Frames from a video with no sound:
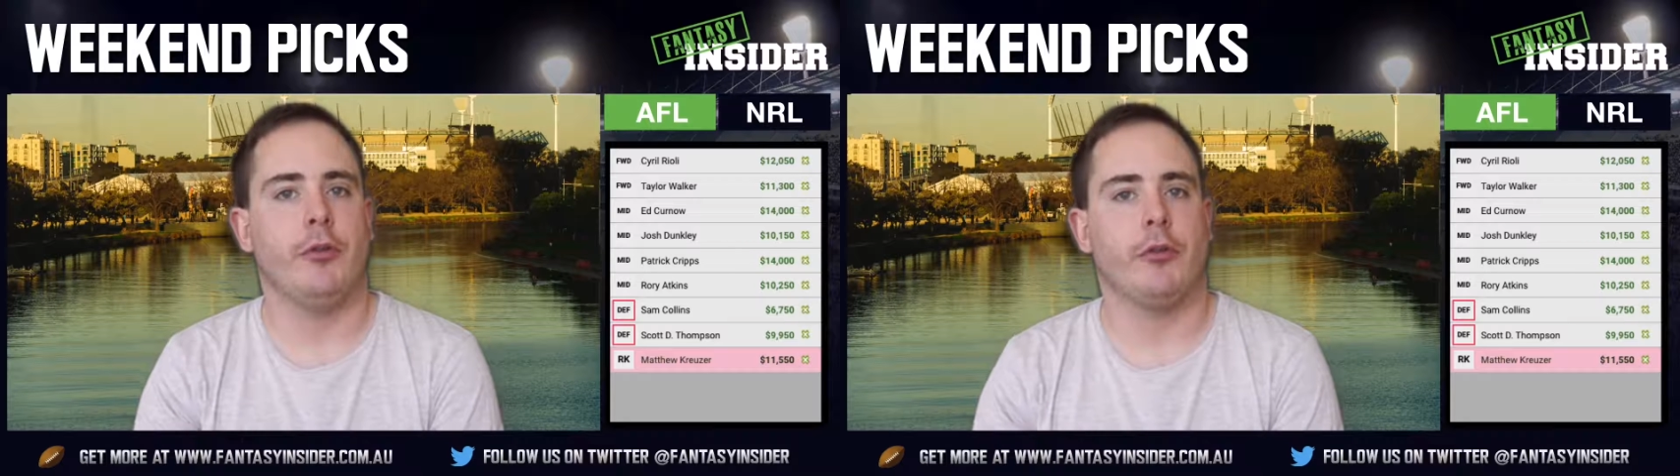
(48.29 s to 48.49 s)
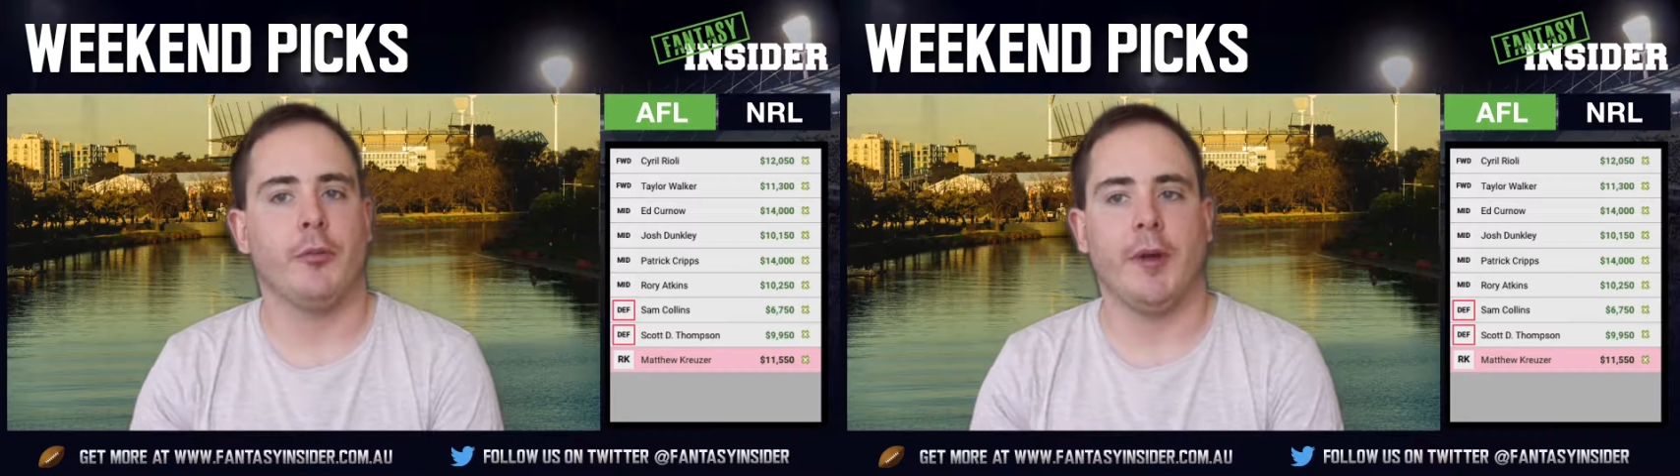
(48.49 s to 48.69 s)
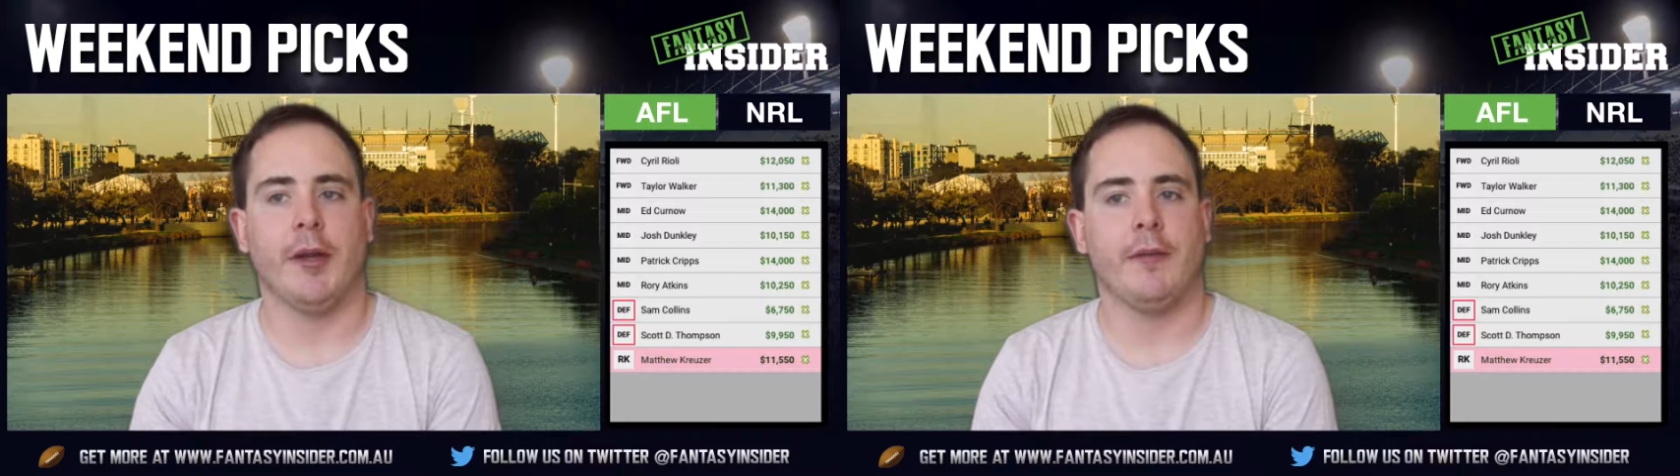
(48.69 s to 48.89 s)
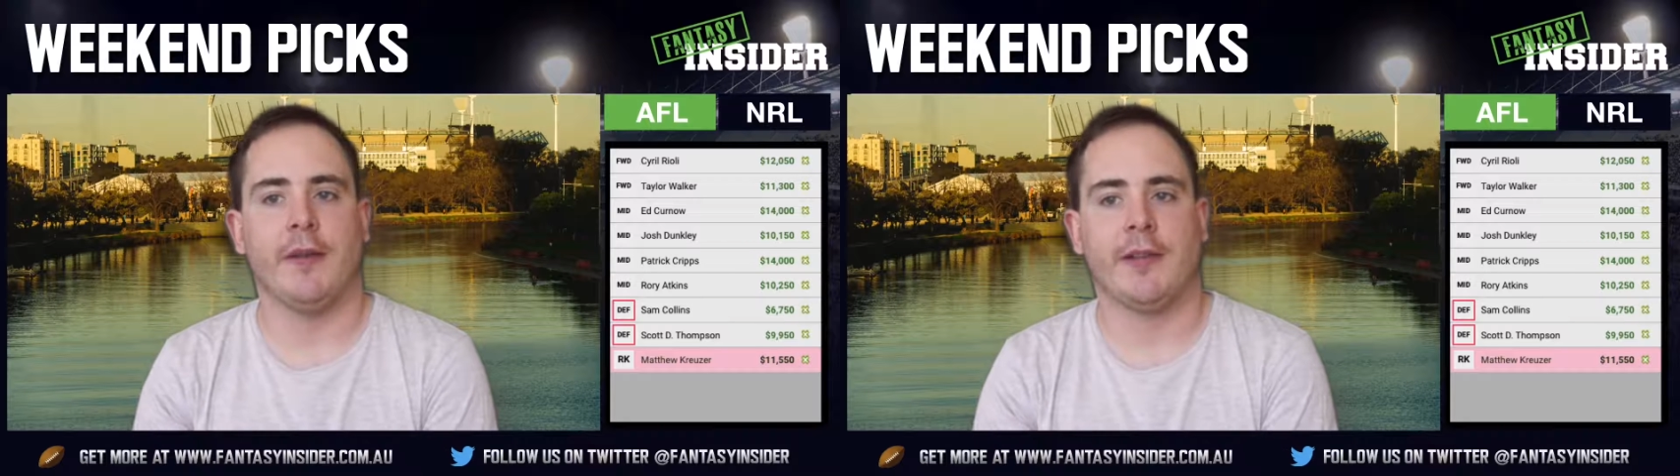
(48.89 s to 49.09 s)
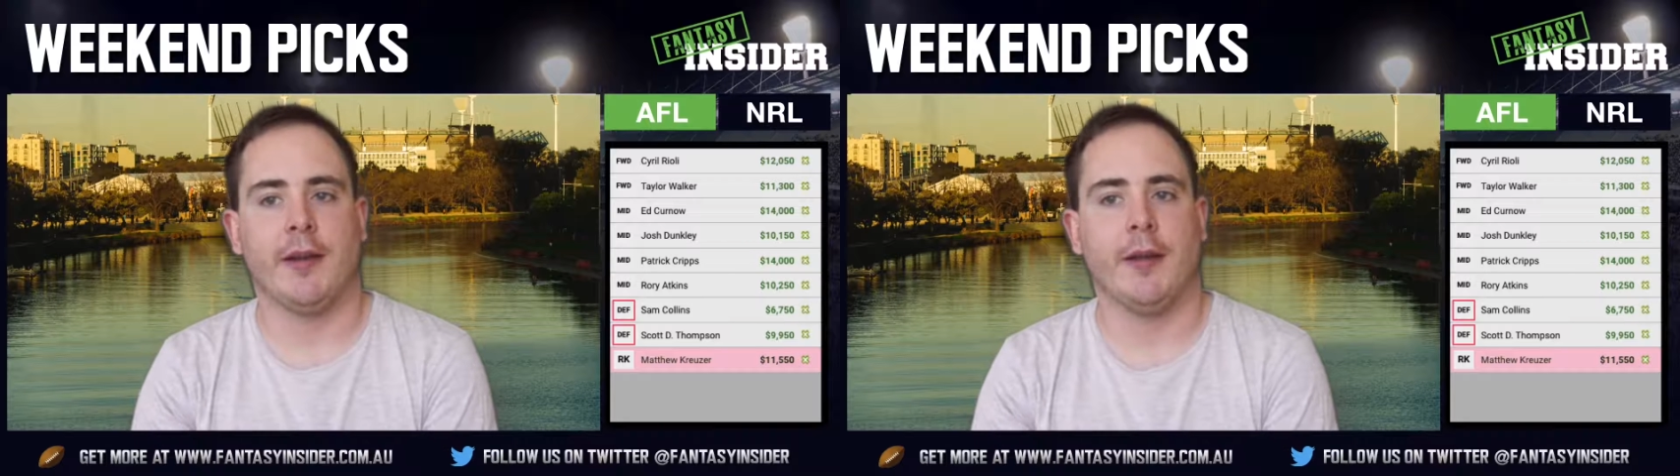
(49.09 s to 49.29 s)
in the spine of
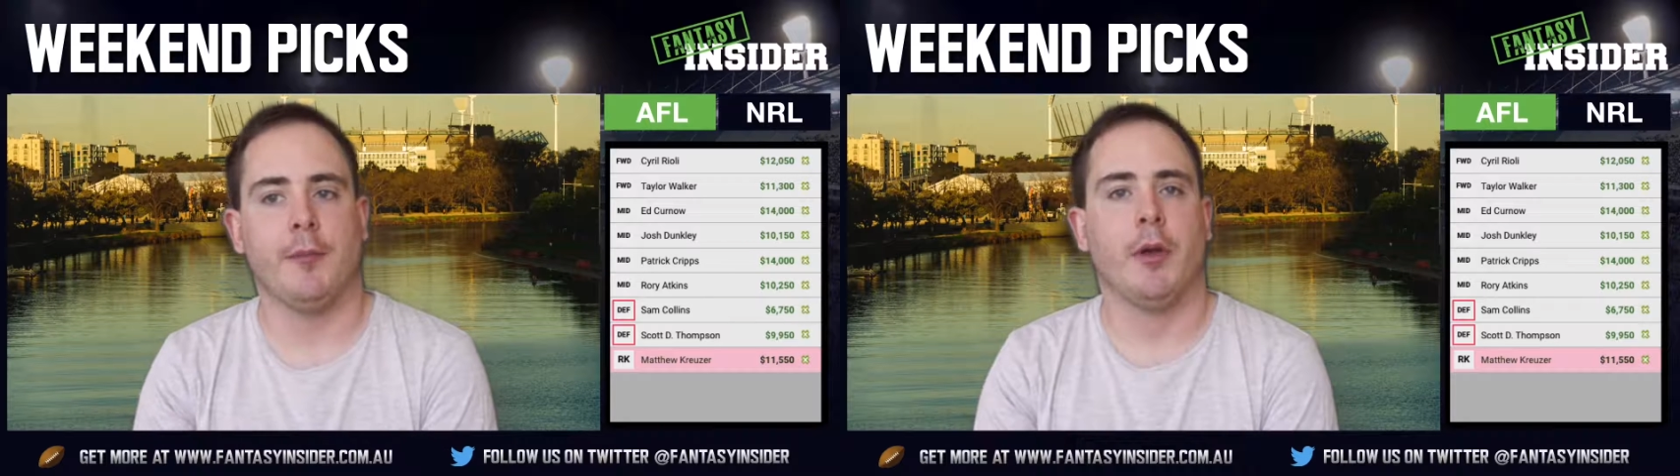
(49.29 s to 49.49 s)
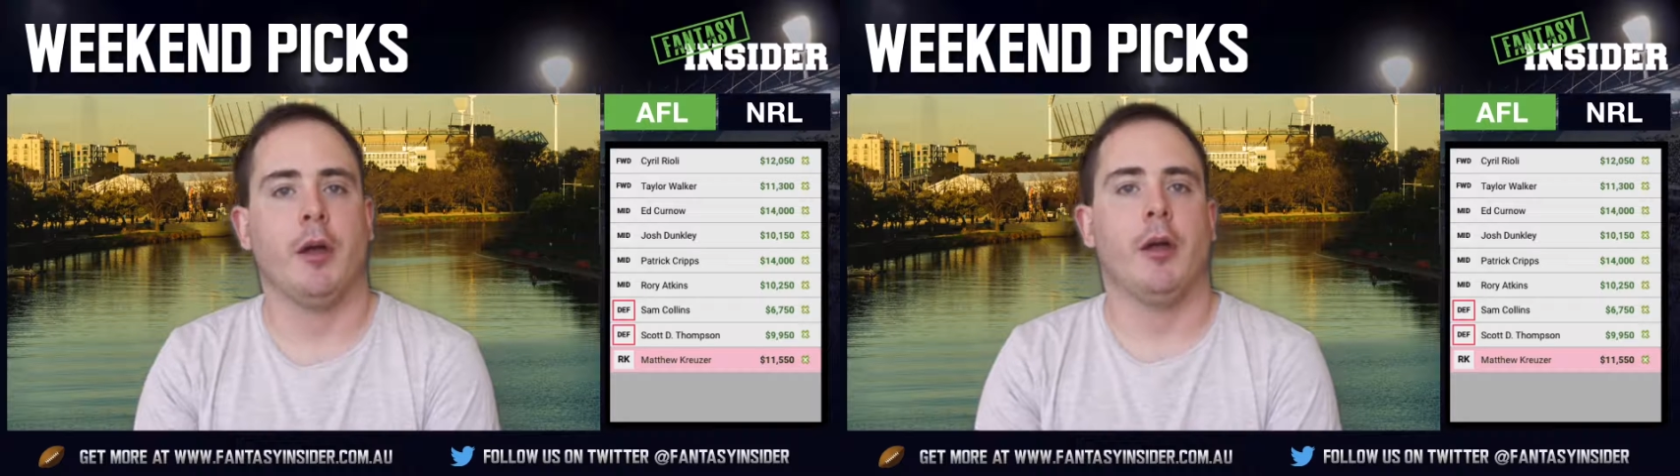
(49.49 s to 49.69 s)
this team,